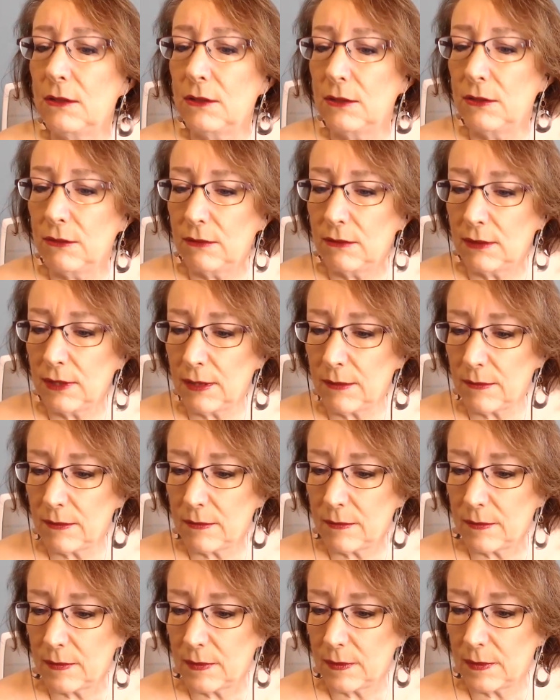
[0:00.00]
to look
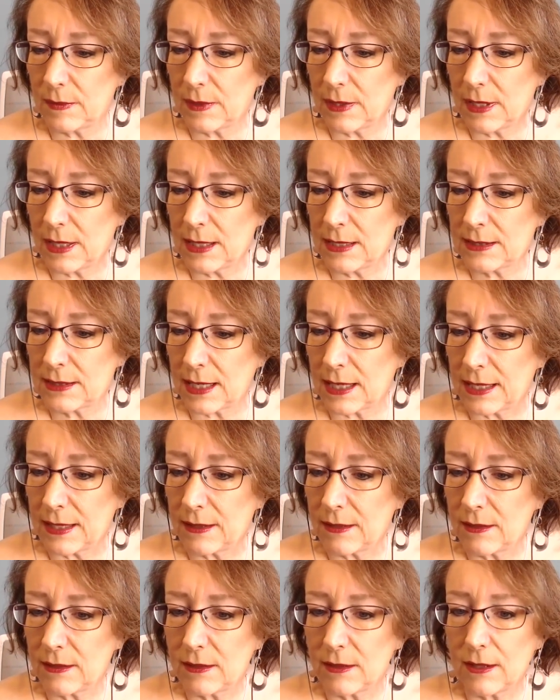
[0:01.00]
as
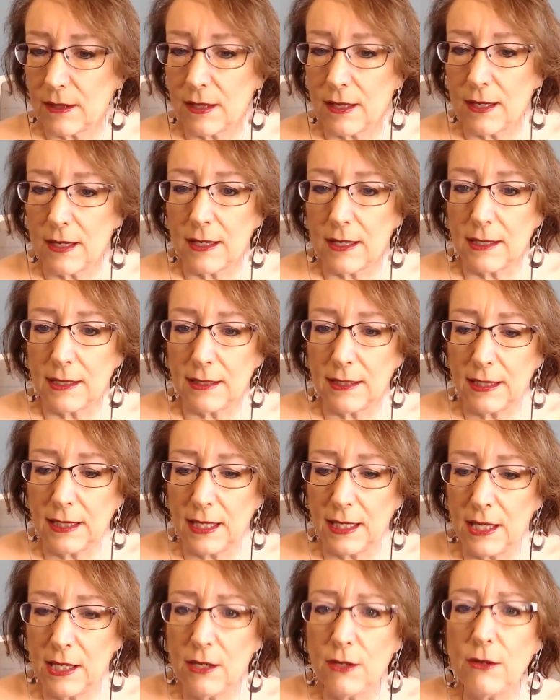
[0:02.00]
I click
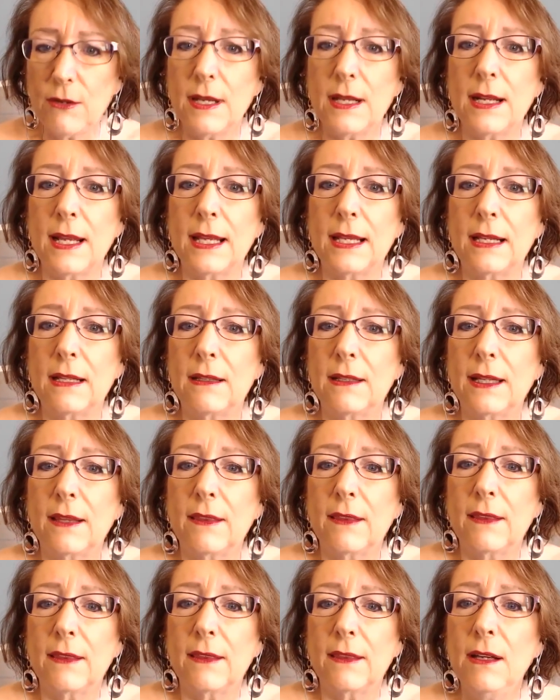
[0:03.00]
here and I click
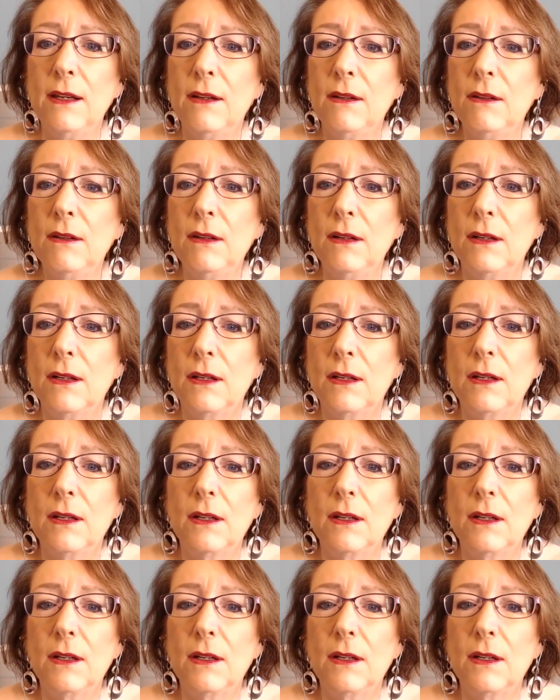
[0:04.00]
there.